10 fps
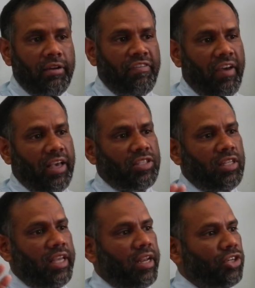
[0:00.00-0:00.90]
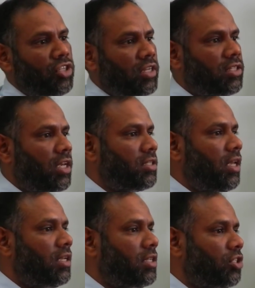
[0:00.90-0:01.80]
Fasting the additional six
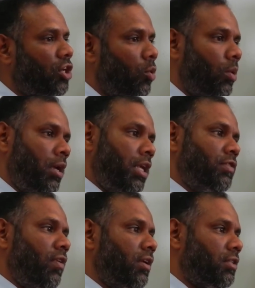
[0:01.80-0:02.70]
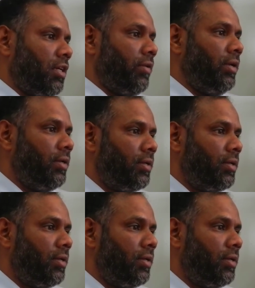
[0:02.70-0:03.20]
days in Shawwal is voluntary.